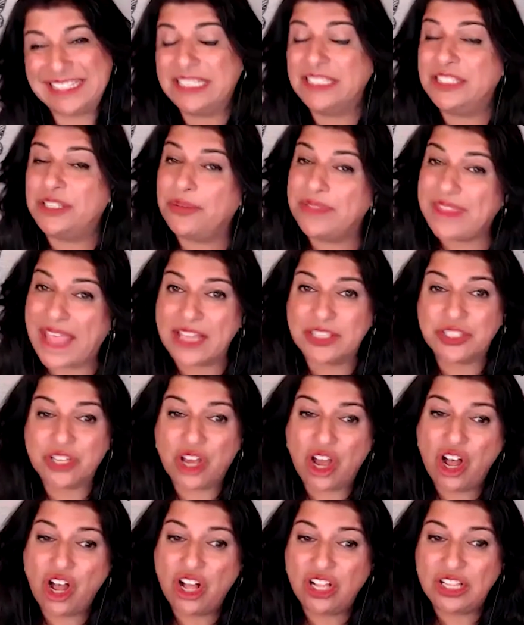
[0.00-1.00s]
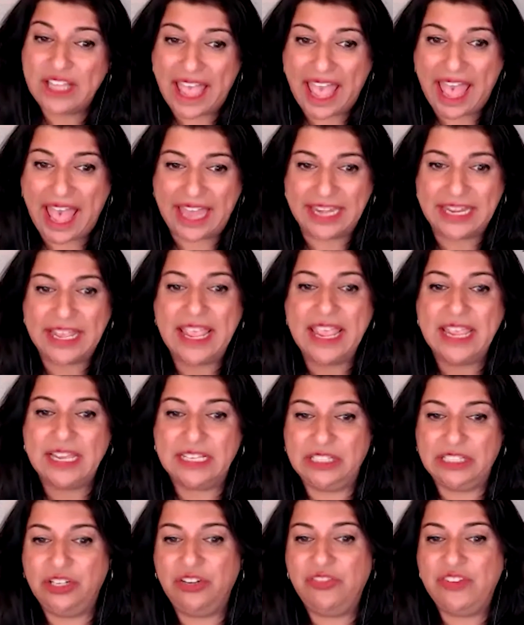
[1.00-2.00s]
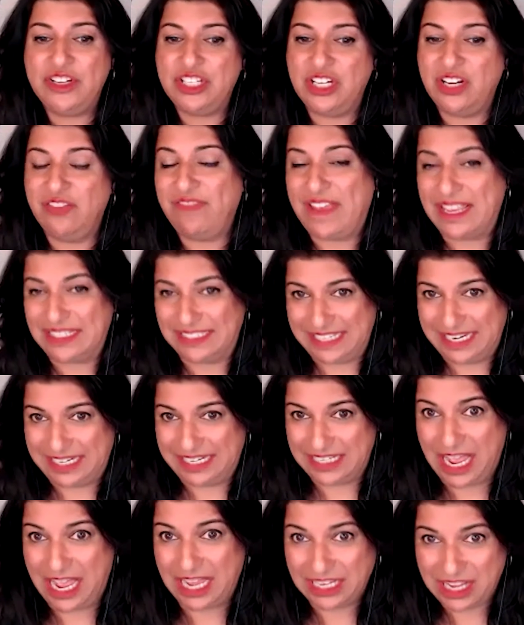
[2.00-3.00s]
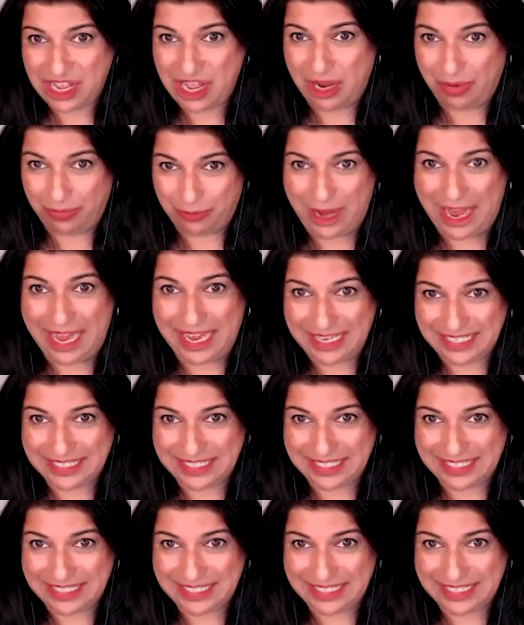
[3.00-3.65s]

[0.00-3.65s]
And so that's all at clearvisioninvesting.com, right?